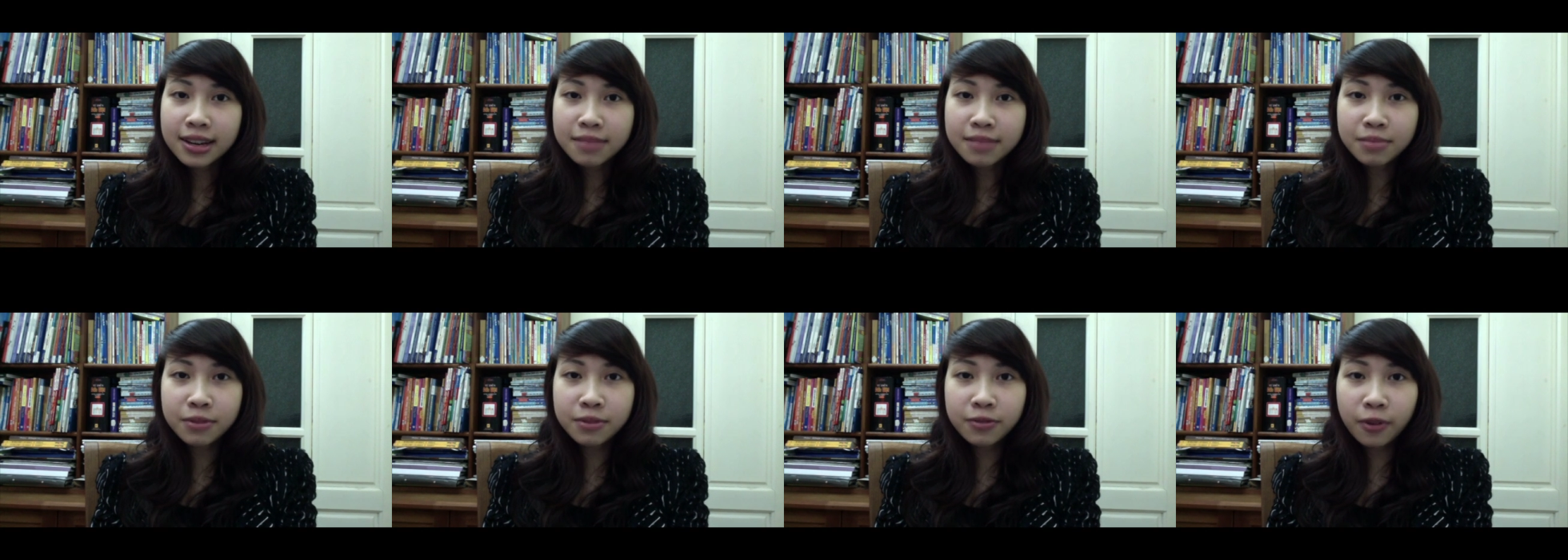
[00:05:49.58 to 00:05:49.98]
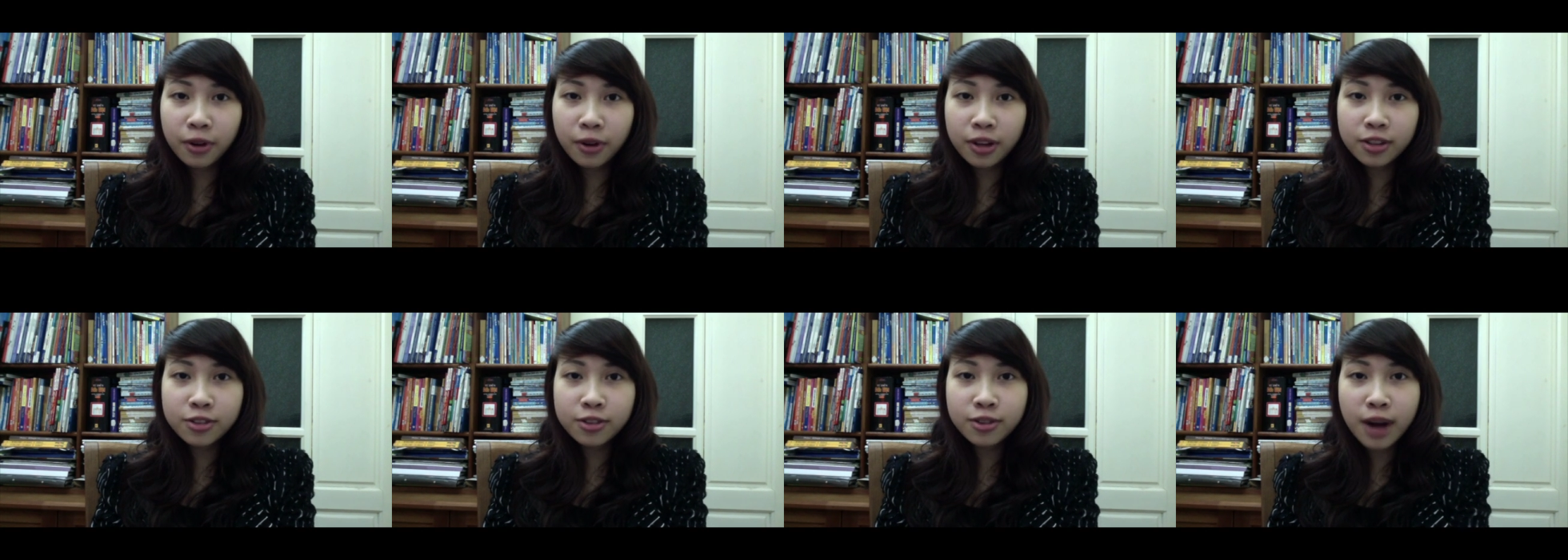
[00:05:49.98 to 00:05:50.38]
Before
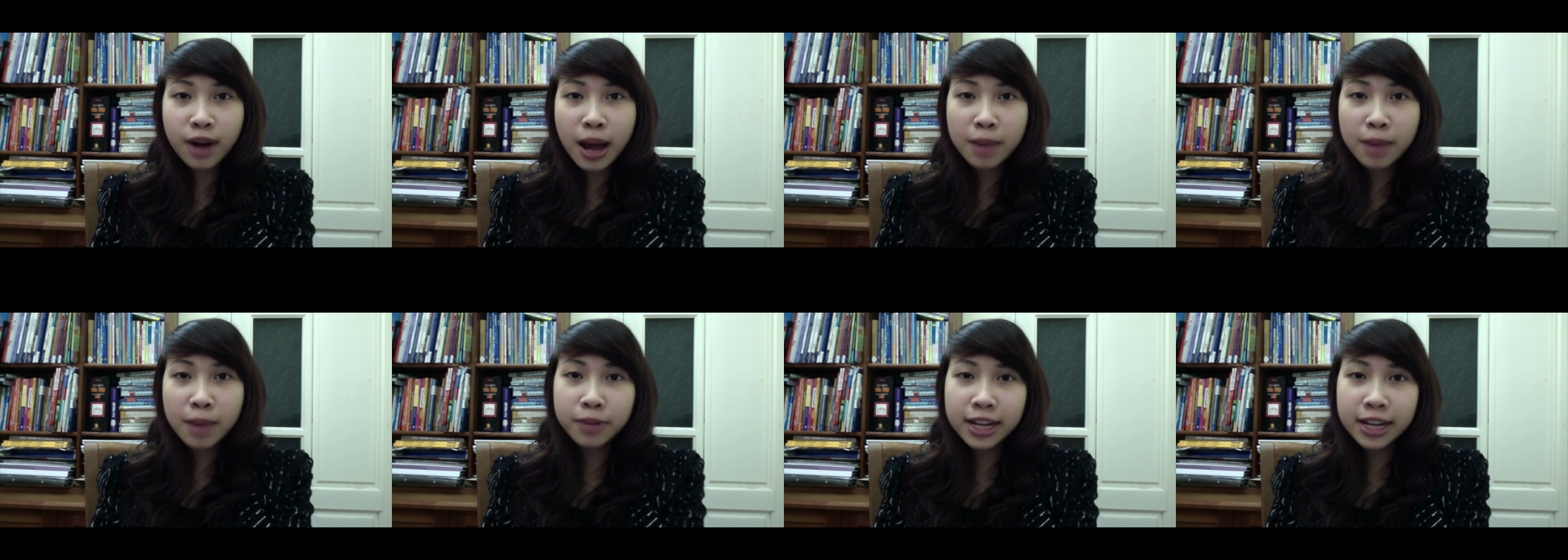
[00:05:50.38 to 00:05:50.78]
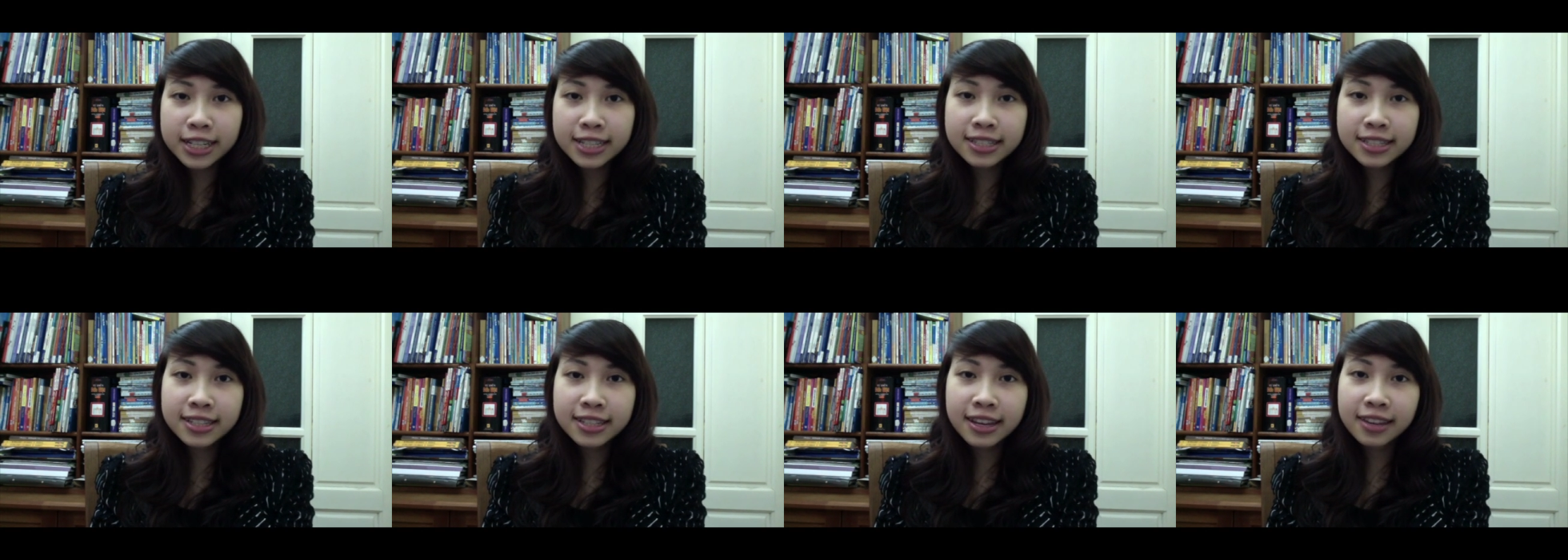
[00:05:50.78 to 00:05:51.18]
you try
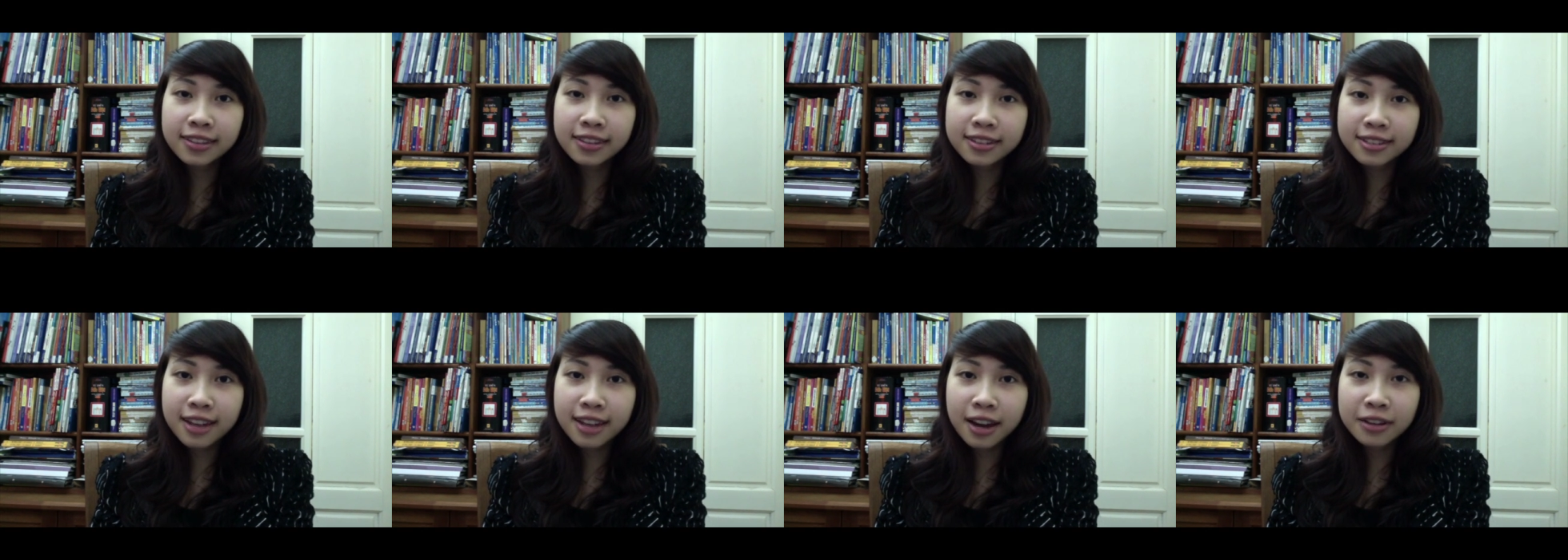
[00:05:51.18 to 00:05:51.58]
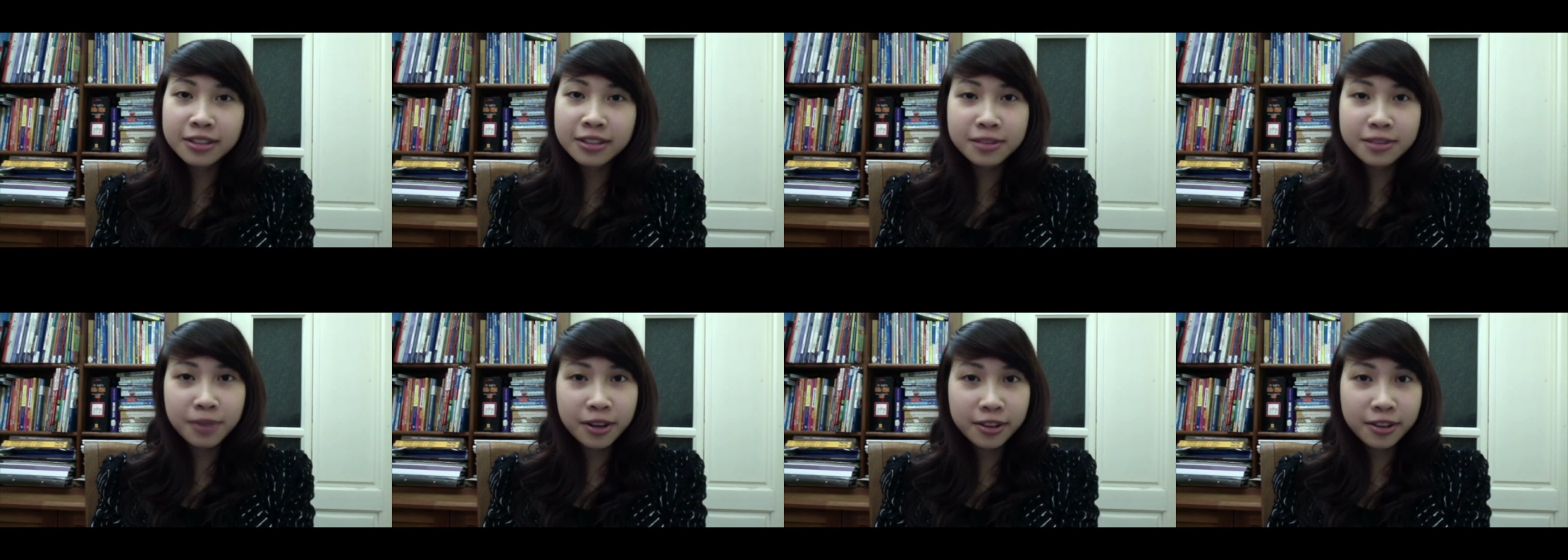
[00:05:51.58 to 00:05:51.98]
practicing the sounds by